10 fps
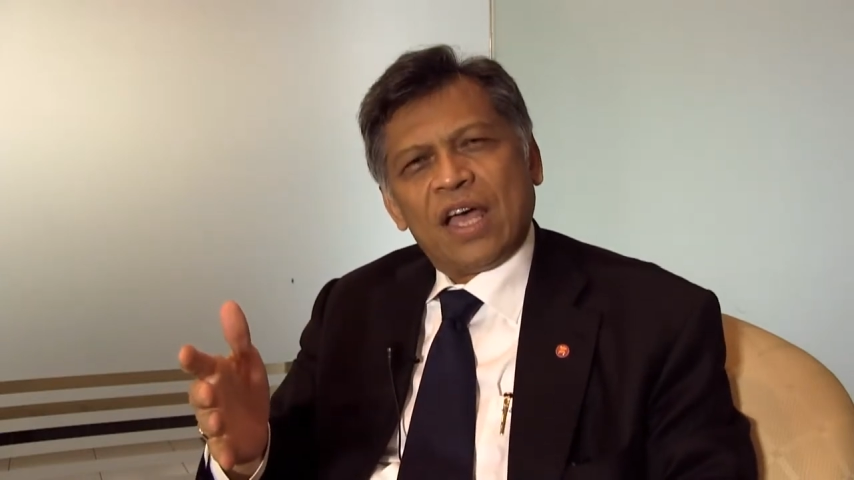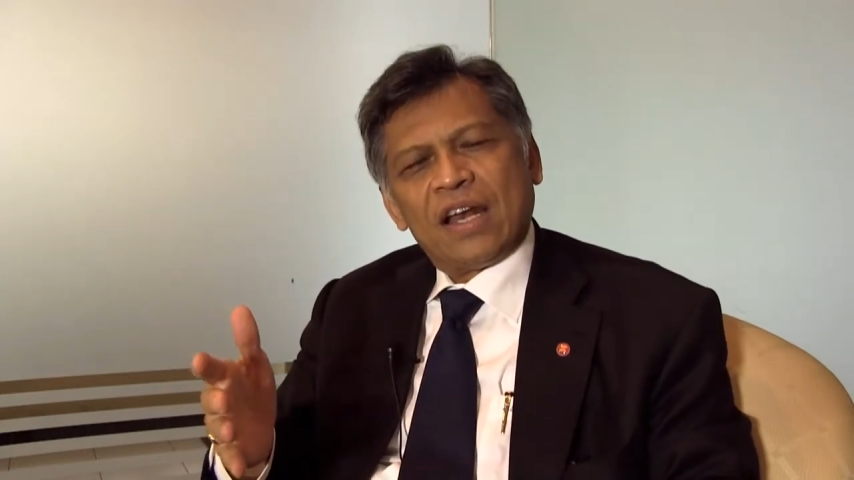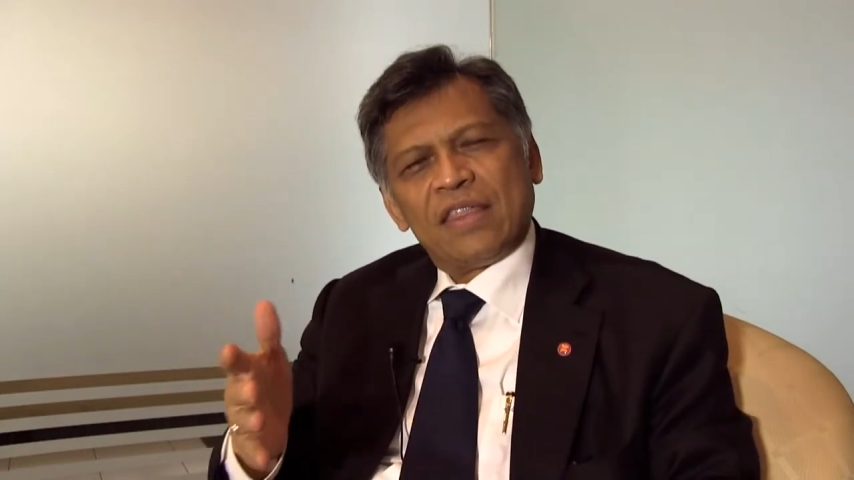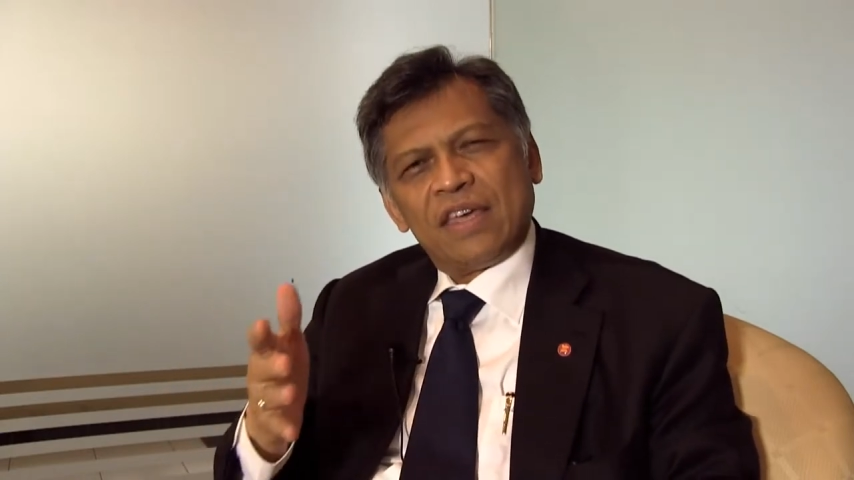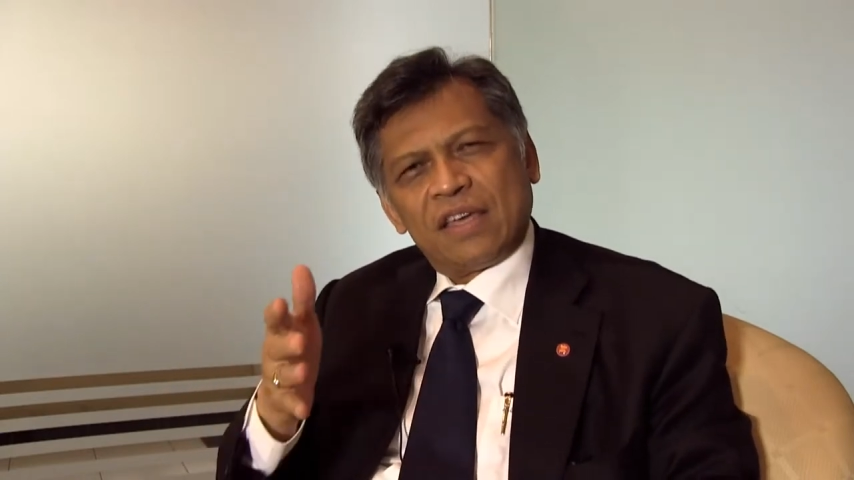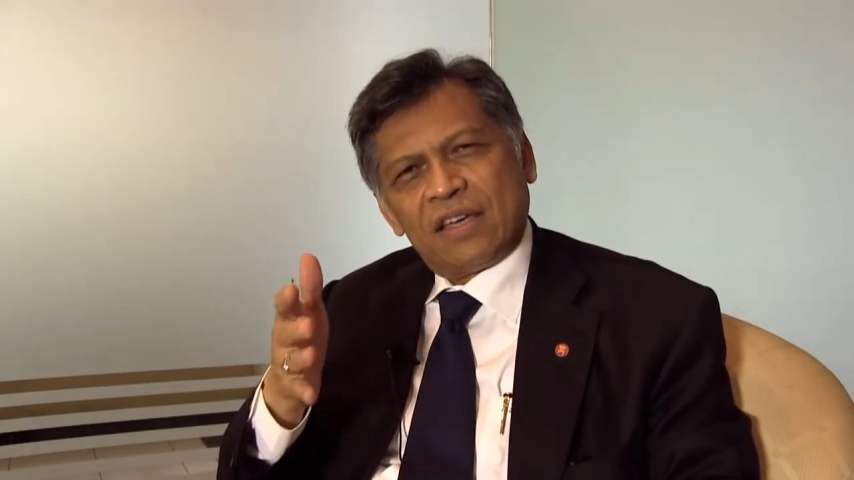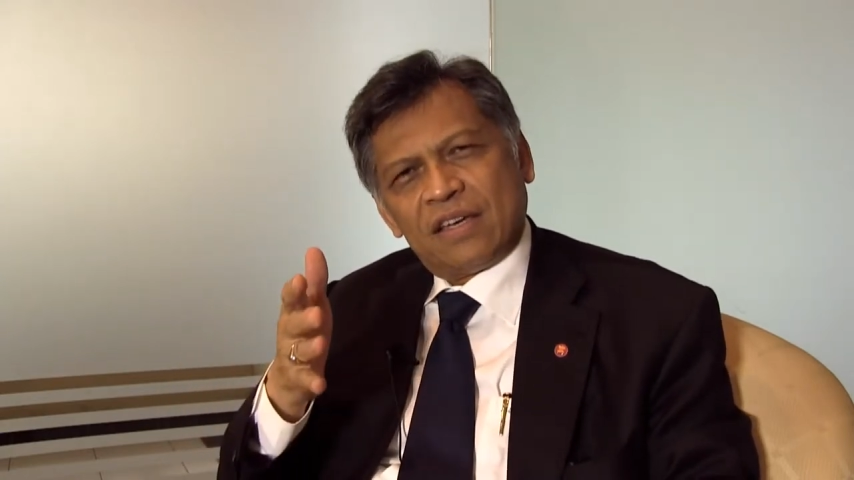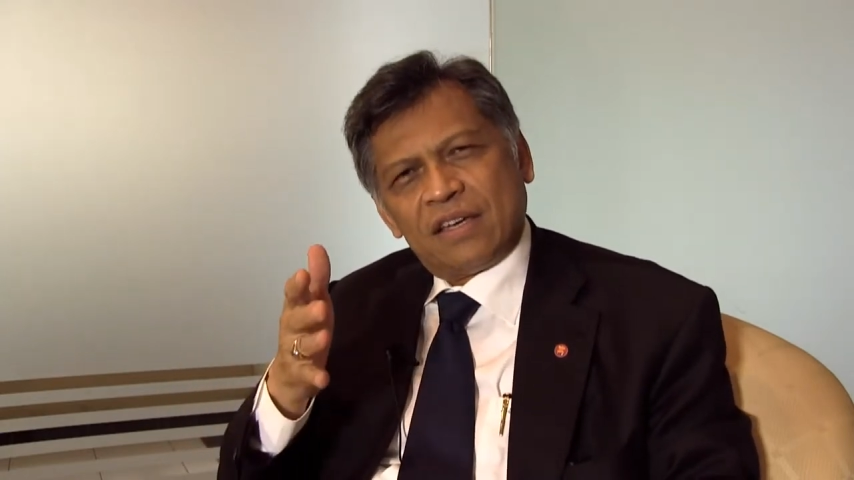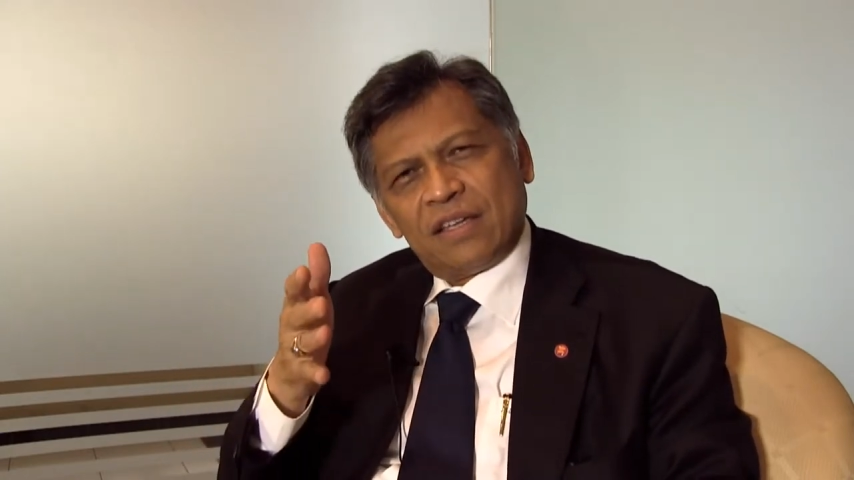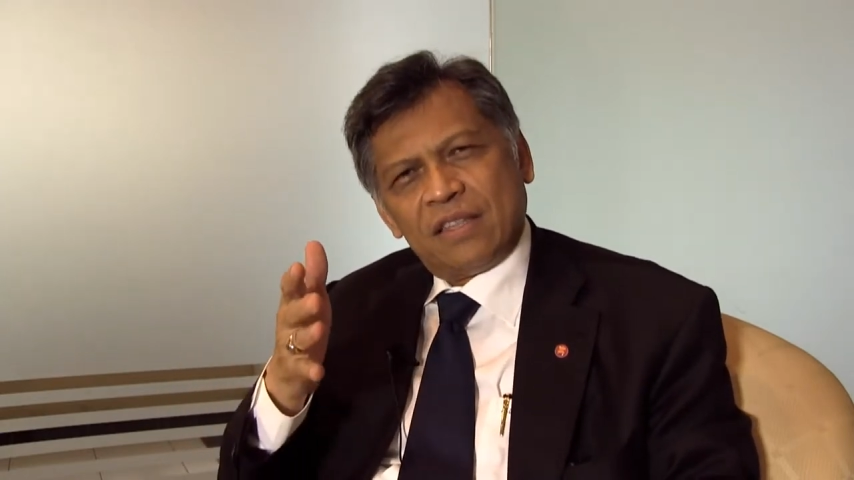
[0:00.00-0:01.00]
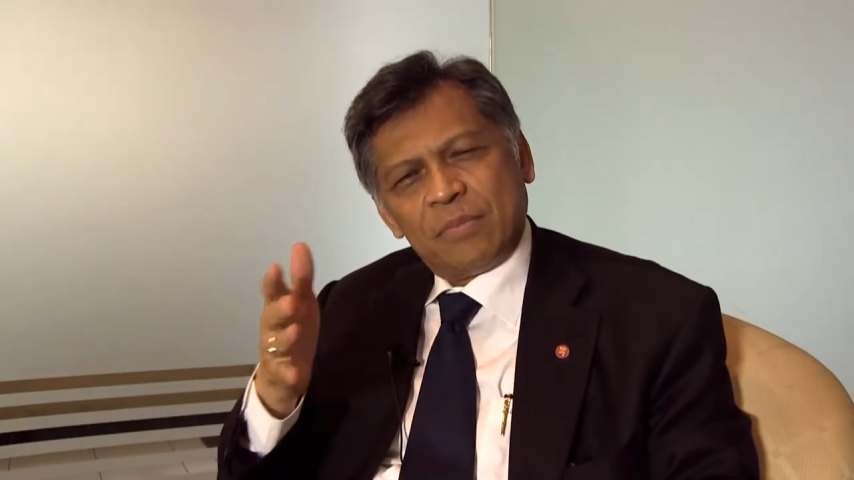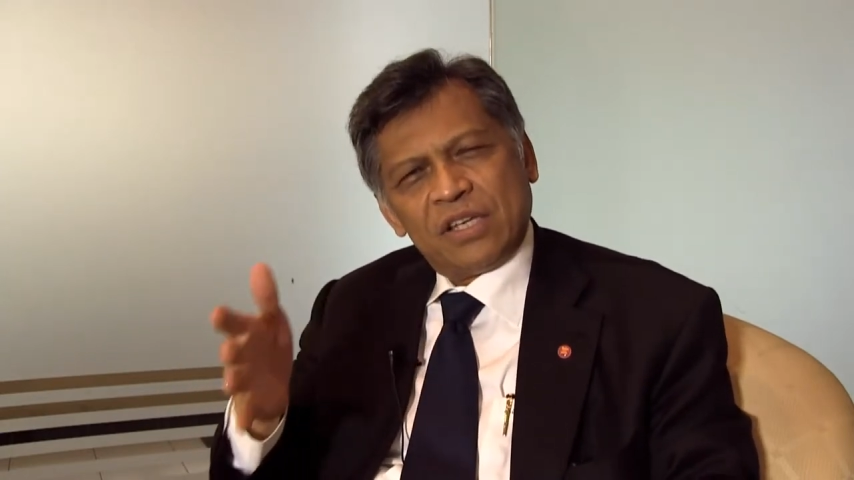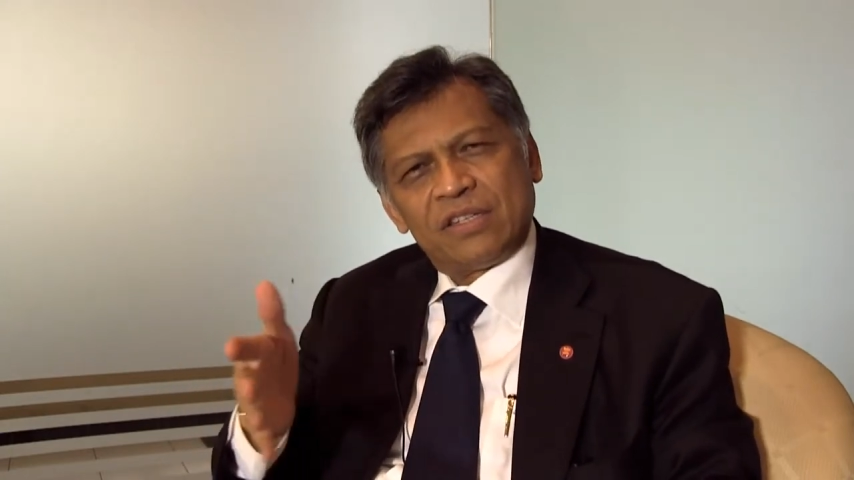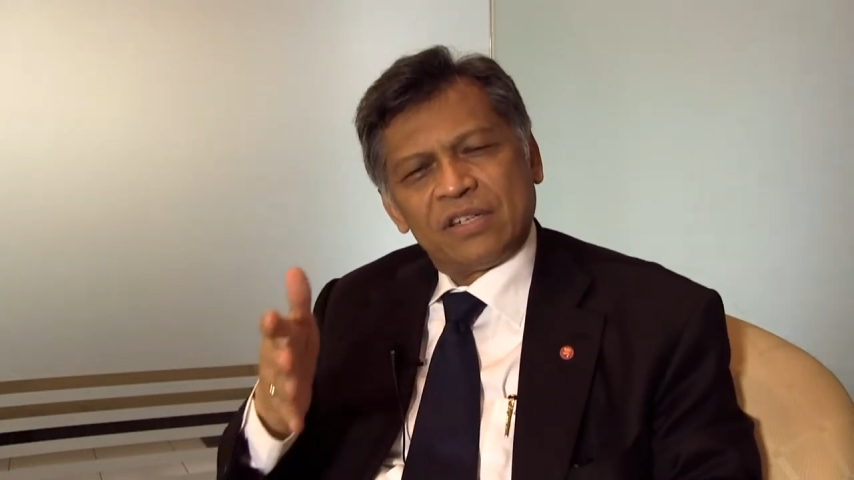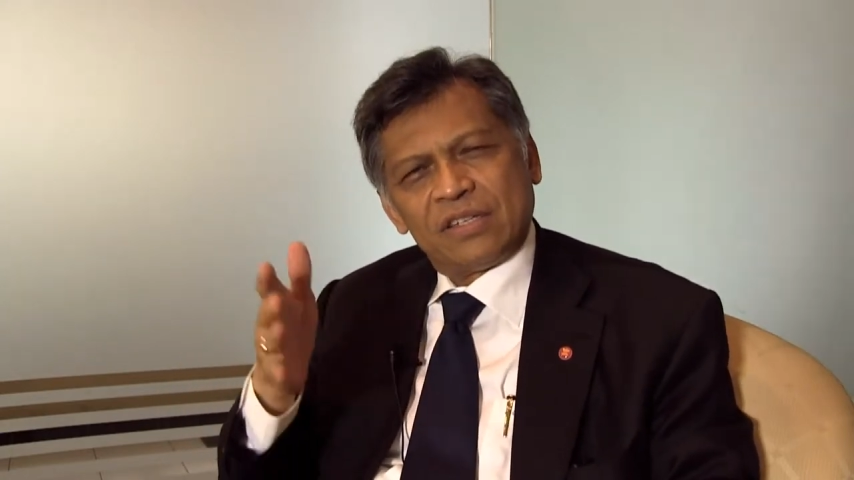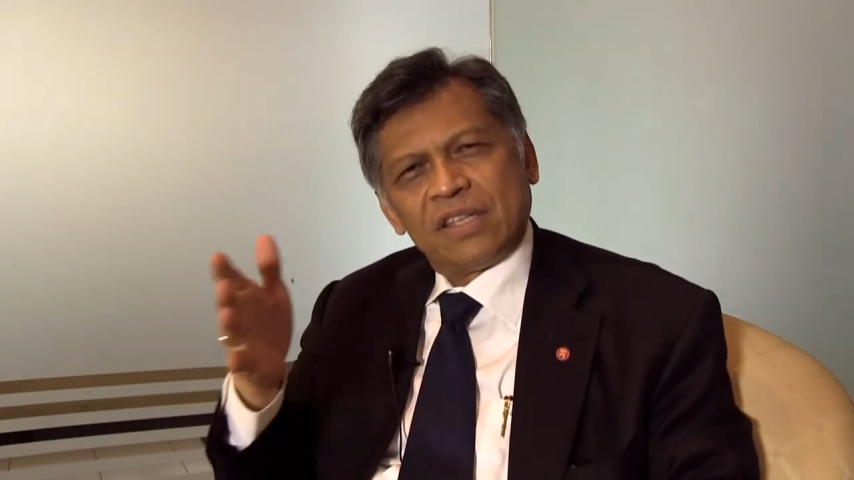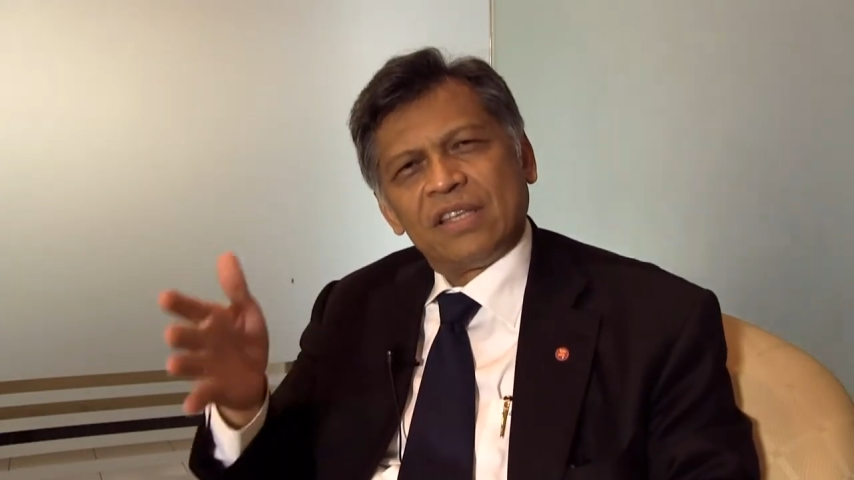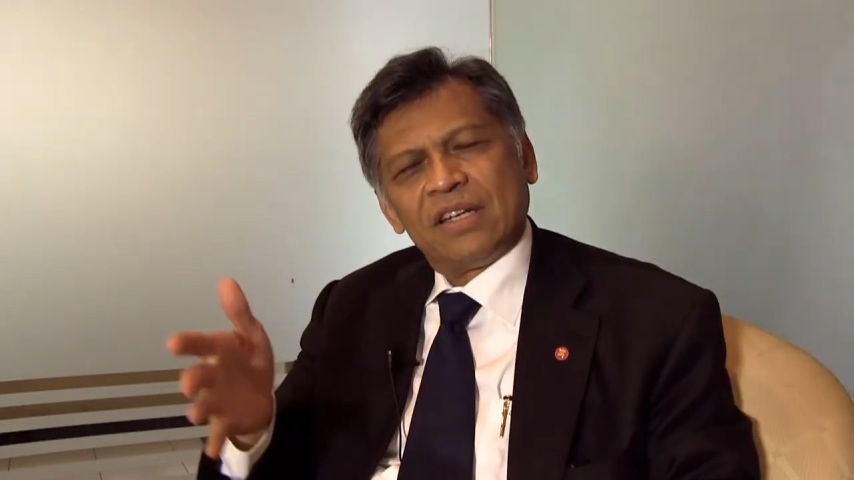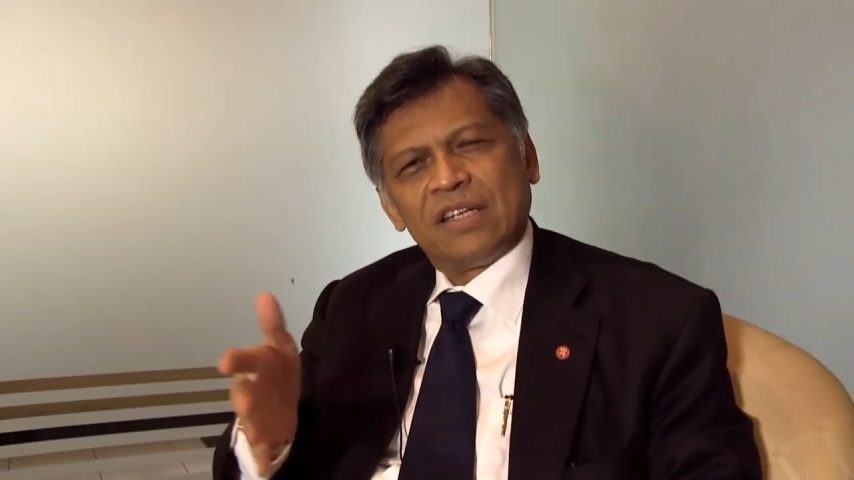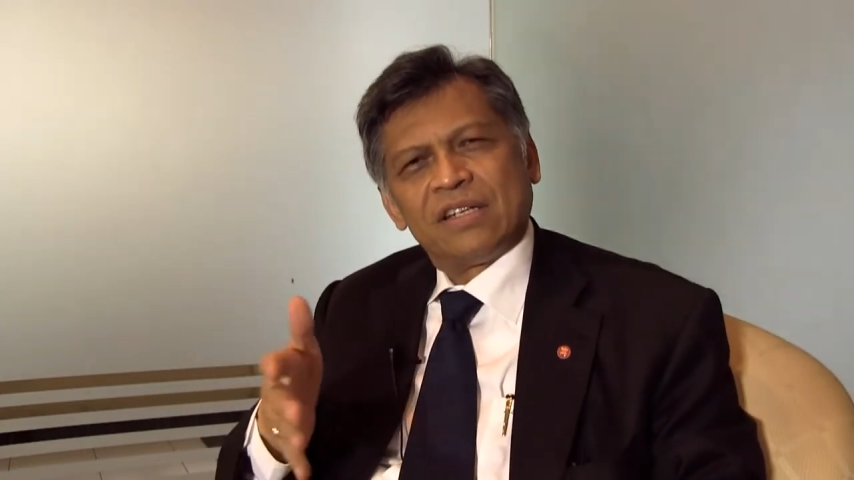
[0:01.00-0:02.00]
And I think the ministers and
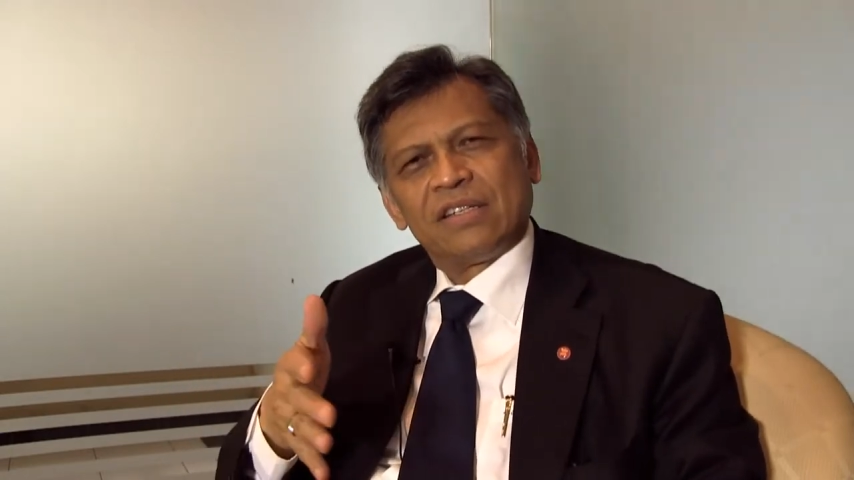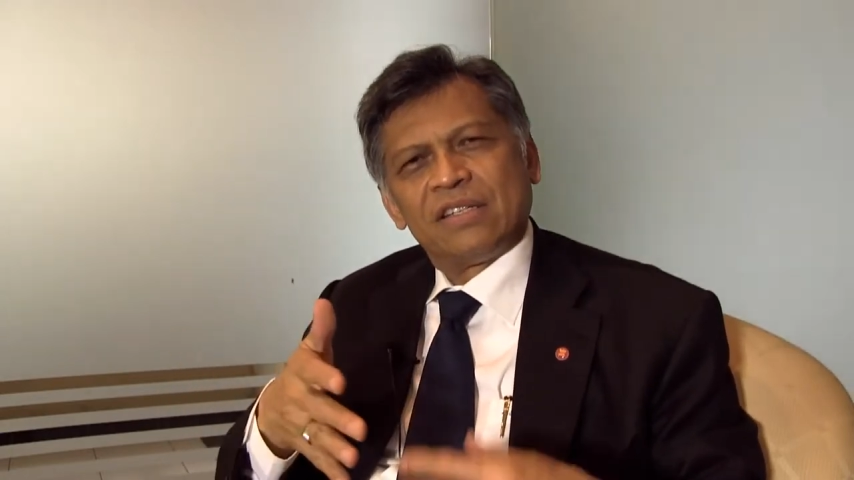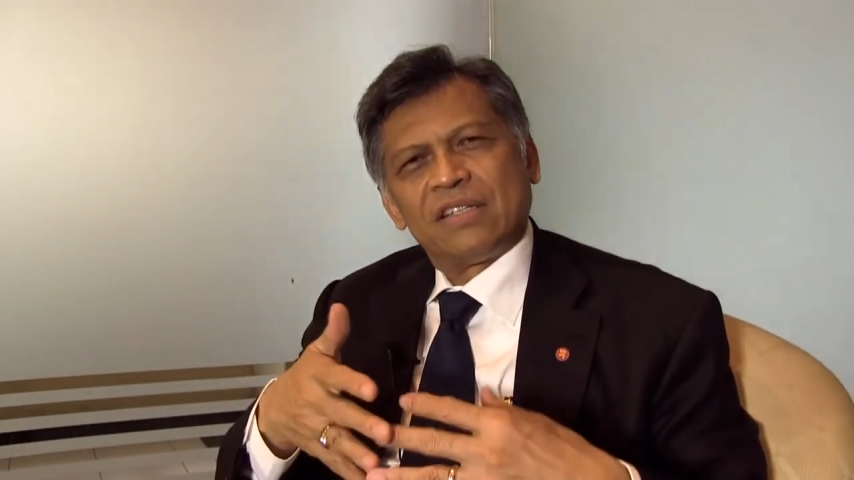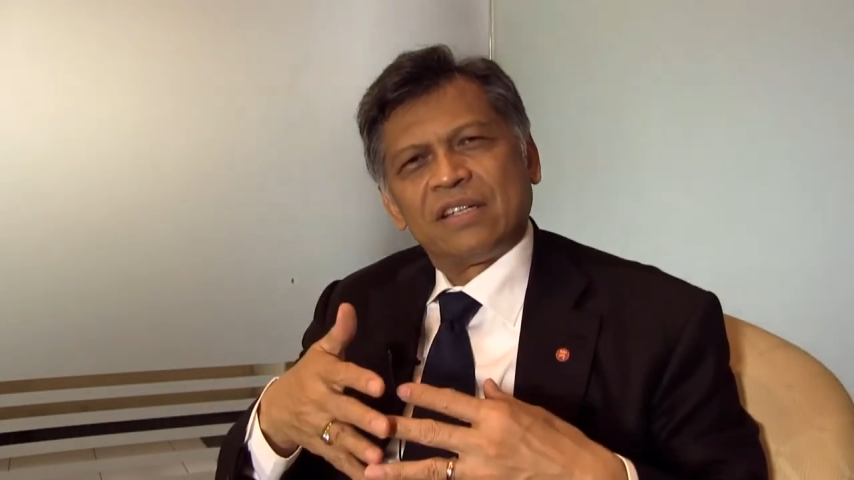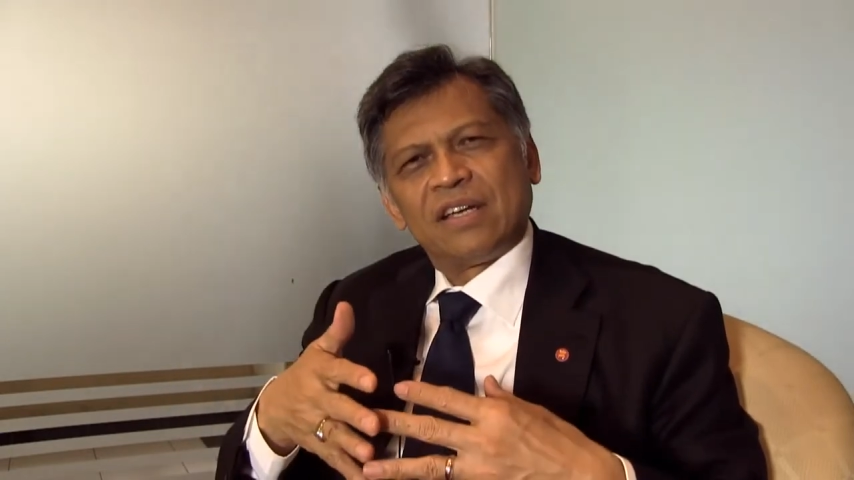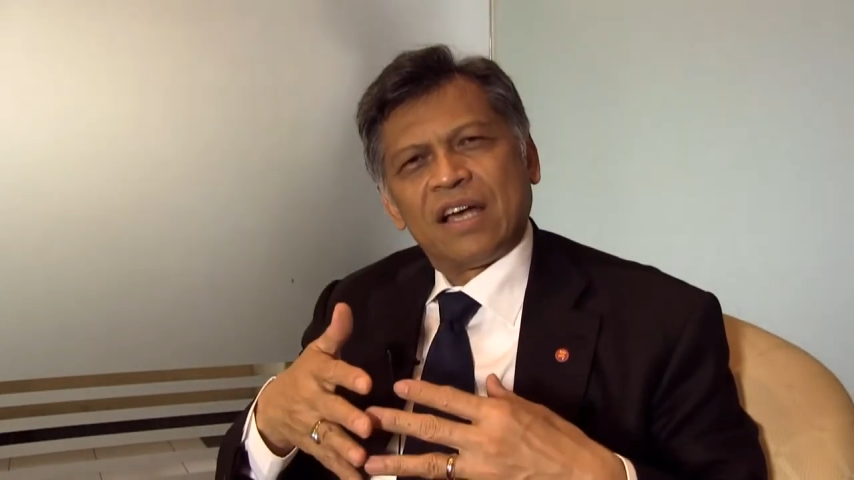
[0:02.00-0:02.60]
the leaders